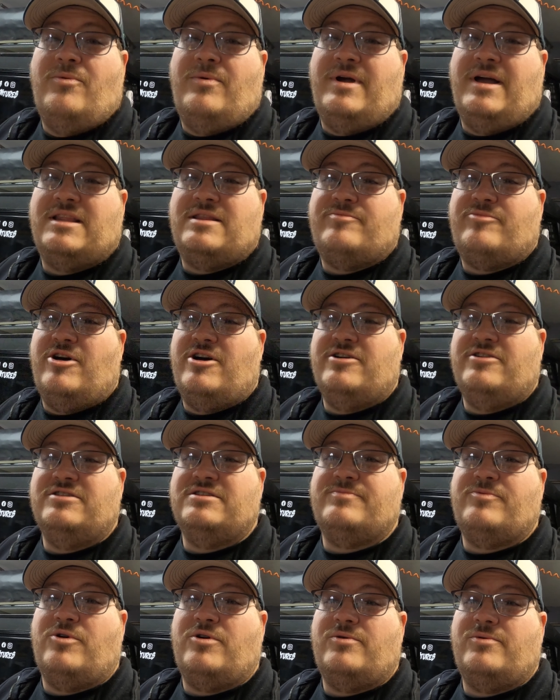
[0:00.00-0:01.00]
We got the Bronco
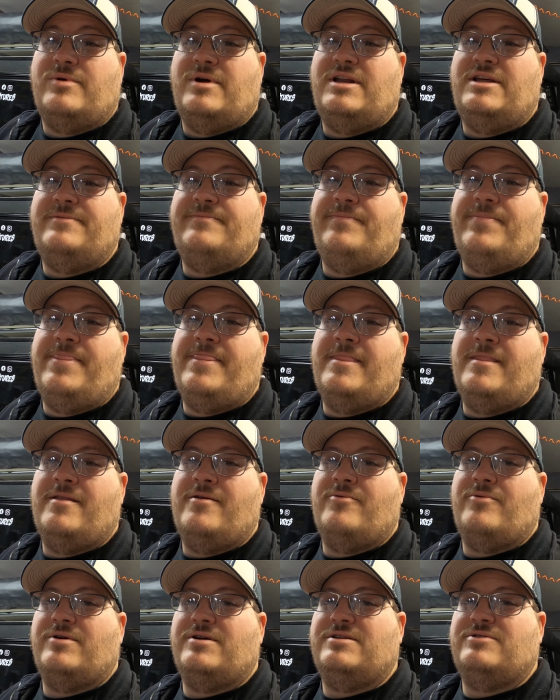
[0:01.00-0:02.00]
Sport ready.
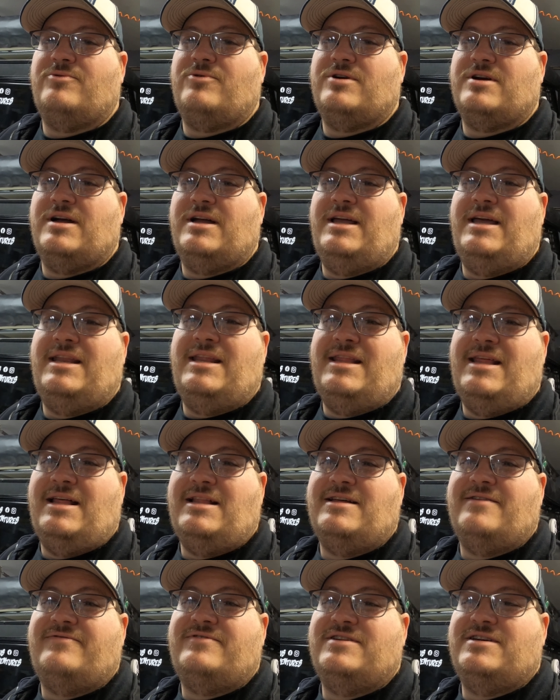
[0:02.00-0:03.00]
We're gonna work on getting
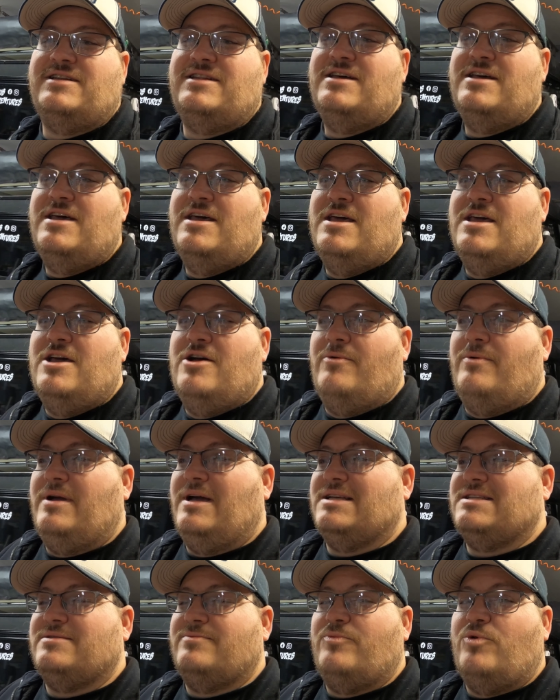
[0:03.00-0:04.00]
that lifted. We
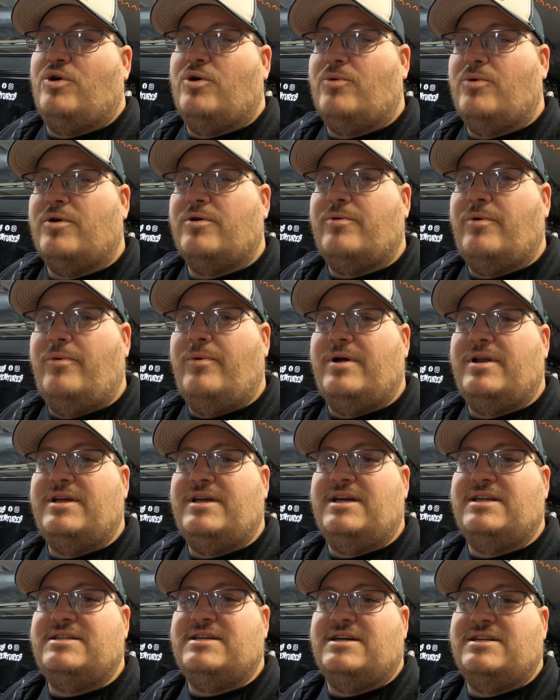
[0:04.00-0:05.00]
got some more work we want to
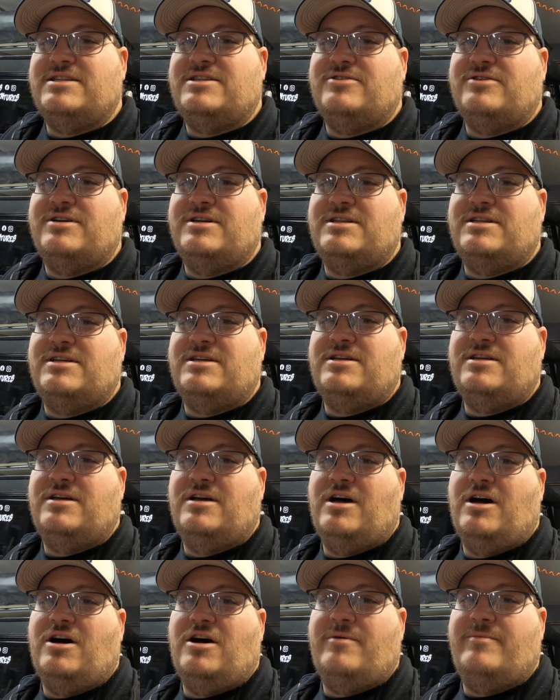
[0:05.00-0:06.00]
get done to it,
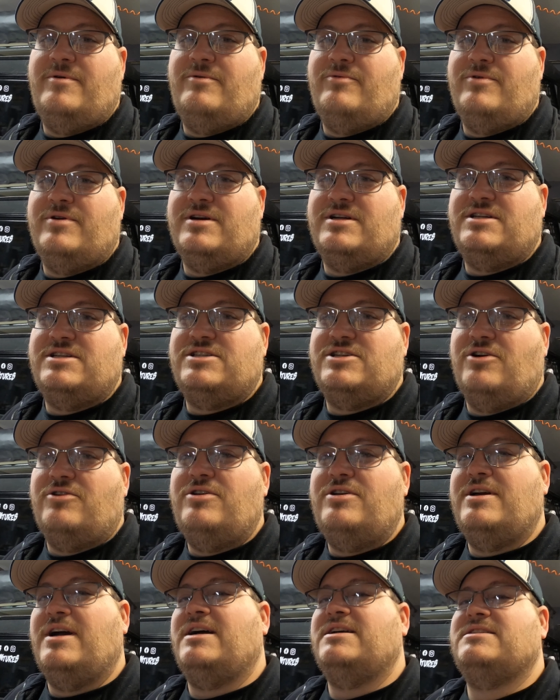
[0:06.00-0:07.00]
um, and we're gonna show
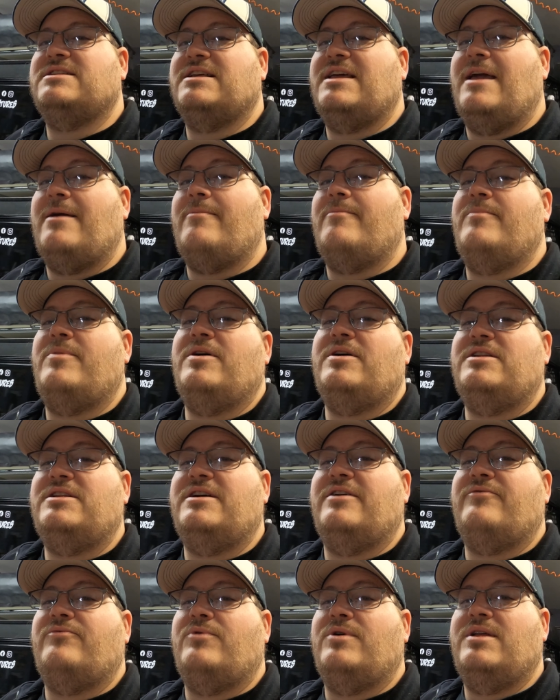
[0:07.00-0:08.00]
you guys the capability
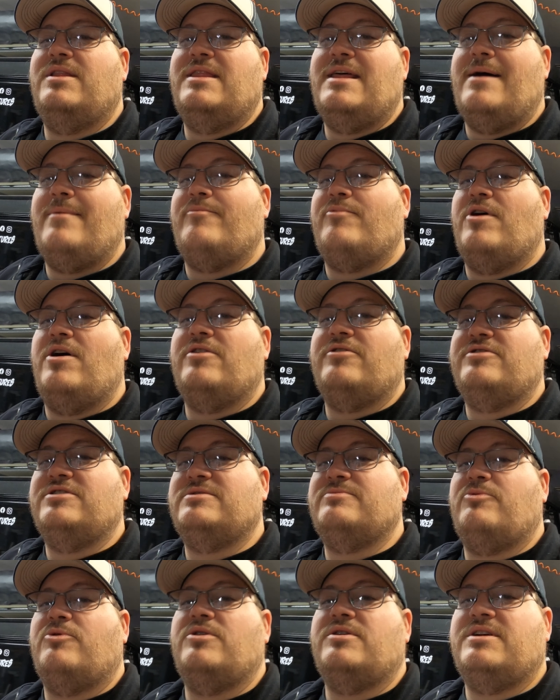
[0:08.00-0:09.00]
of what that Bronco
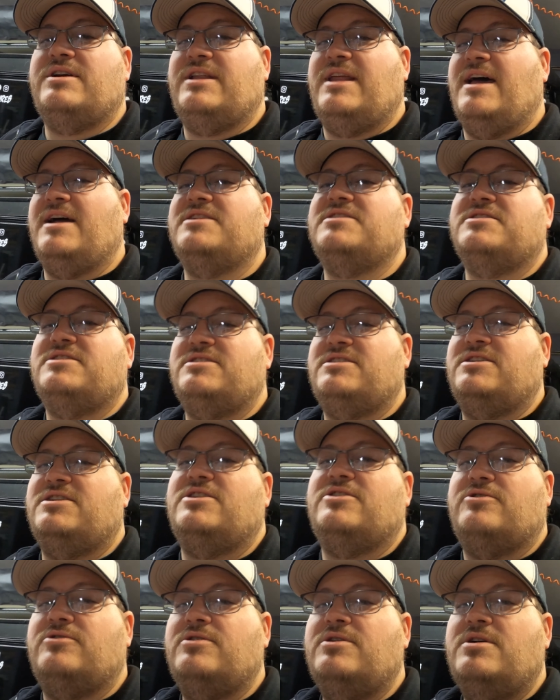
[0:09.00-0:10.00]
Sport can actually
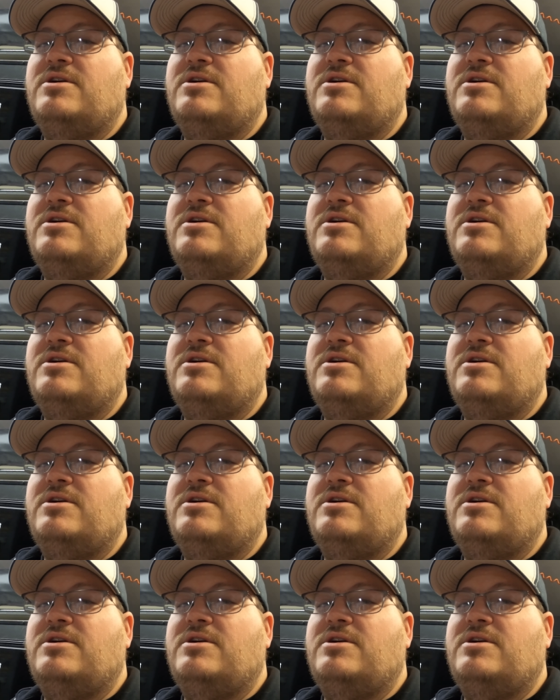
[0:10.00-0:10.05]
do.